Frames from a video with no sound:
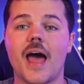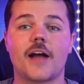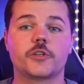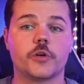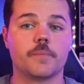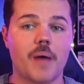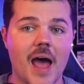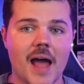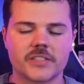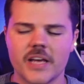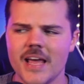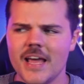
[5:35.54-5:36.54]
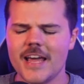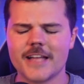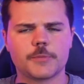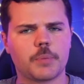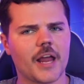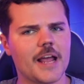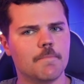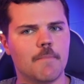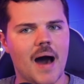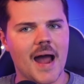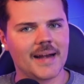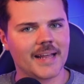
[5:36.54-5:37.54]
action-packed, it's playing
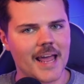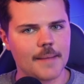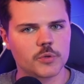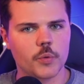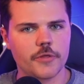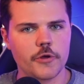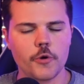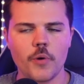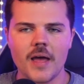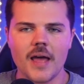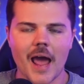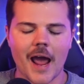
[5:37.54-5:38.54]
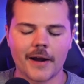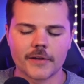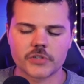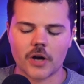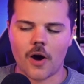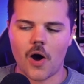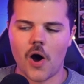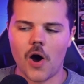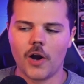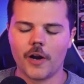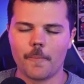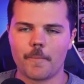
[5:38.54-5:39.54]
mind games with you, and it's
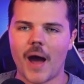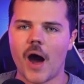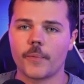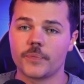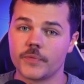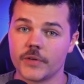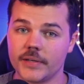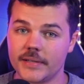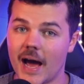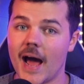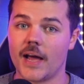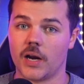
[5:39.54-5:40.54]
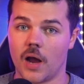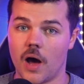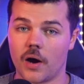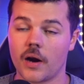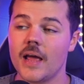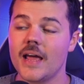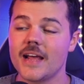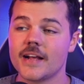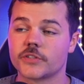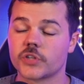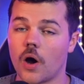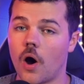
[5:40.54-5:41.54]
all about the dialogue.
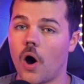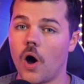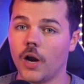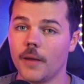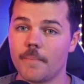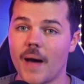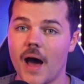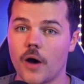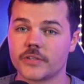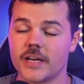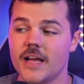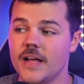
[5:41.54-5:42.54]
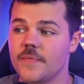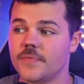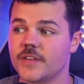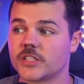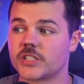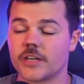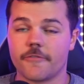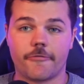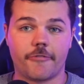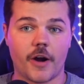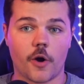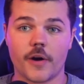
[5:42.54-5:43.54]
It's all about this
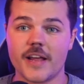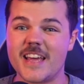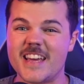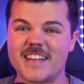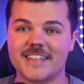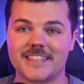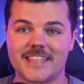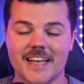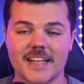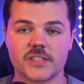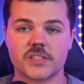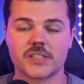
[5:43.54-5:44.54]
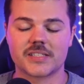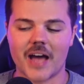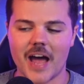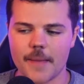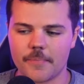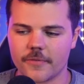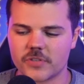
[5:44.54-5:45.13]
very intense type of